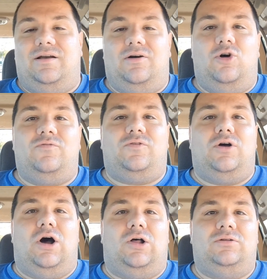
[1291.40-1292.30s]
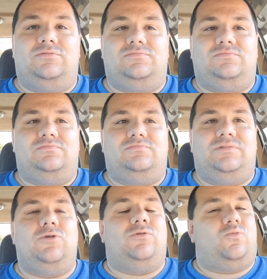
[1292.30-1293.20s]
overall, it
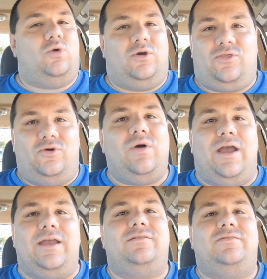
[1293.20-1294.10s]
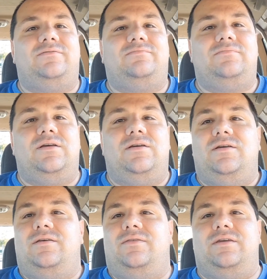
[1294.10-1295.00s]
was worth the wait.
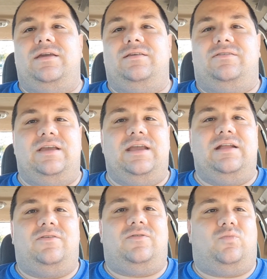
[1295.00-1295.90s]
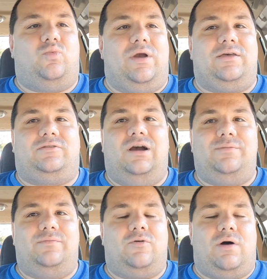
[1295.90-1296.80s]
The scenes with Tobey
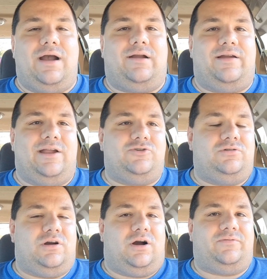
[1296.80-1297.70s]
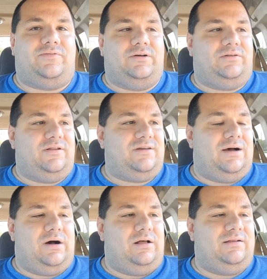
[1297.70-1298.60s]
Maguire, Andrew Garfield, and Tom
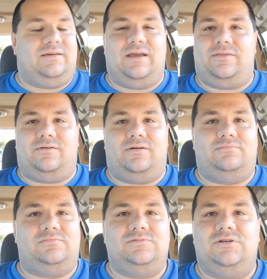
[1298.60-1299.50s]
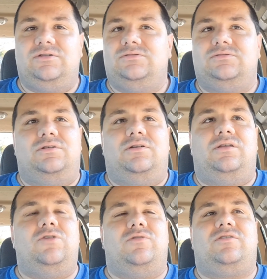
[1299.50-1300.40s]
Holland together,
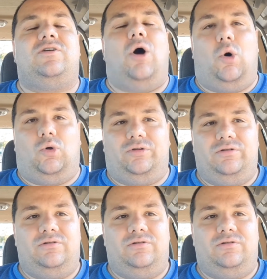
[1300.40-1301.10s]
it was gold.